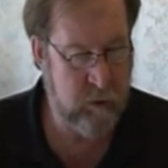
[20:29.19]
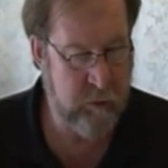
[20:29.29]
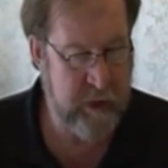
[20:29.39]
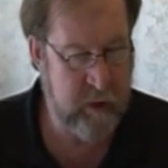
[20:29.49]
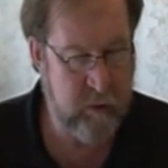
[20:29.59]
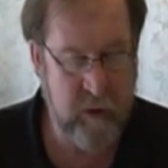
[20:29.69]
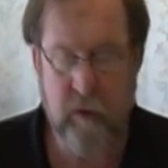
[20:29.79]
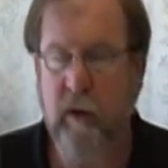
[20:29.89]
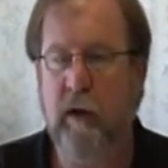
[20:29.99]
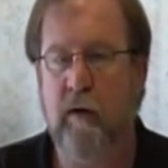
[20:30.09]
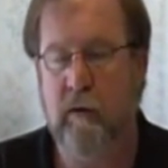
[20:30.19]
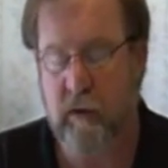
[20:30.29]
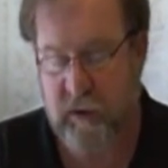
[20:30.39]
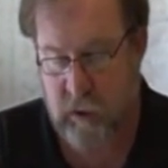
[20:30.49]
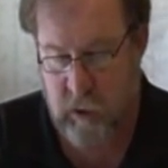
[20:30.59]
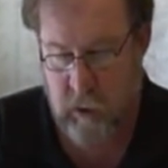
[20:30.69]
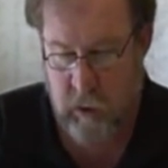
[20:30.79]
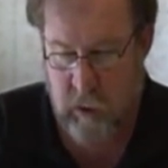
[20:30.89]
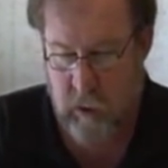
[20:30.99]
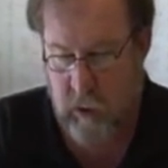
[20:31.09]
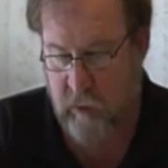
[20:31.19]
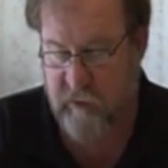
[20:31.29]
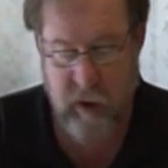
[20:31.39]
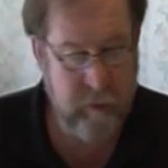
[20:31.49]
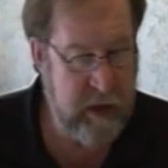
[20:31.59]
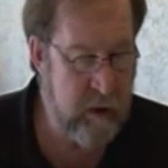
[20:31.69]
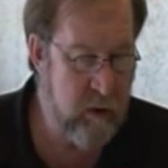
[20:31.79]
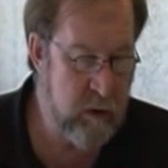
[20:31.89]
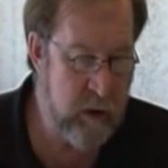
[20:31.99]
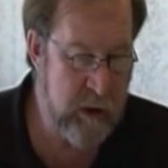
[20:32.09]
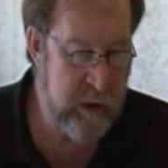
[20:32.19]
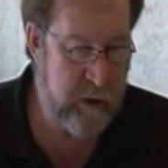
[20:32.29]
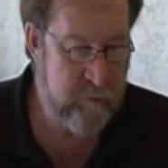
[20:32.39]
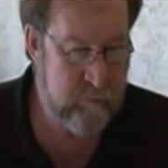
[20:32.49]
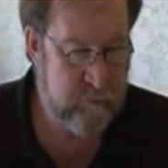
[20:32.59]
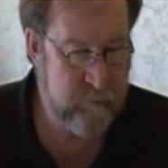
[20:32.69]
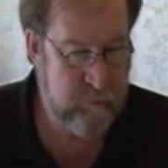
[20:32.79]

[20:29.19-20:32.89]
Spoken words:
We'll go back around again on this. Now we've got it back on high.